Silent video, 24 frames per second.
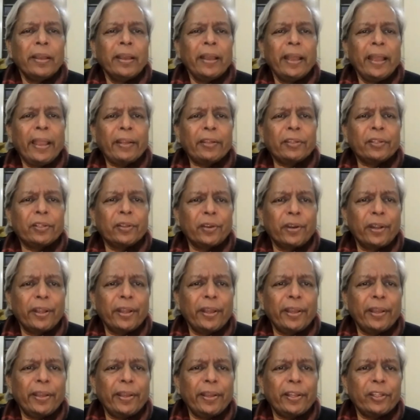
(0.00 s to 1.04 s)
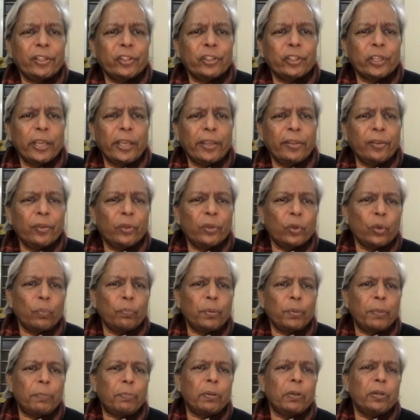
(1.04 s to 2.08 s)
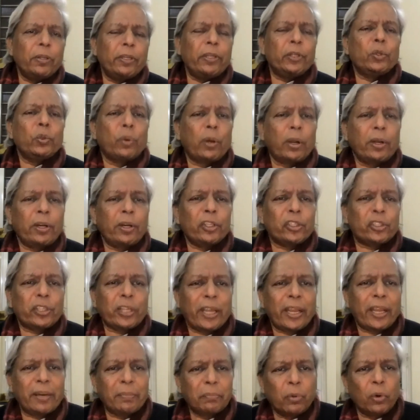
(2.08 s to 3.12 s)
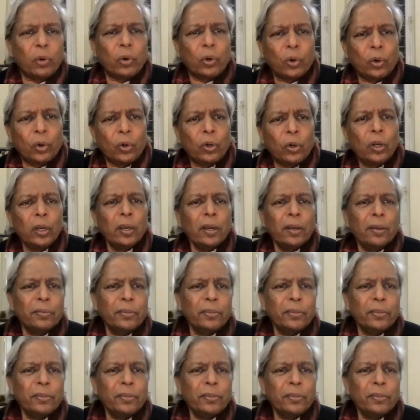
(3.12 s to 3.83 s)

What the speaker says: hectoring and saying, you know, people need to understand more,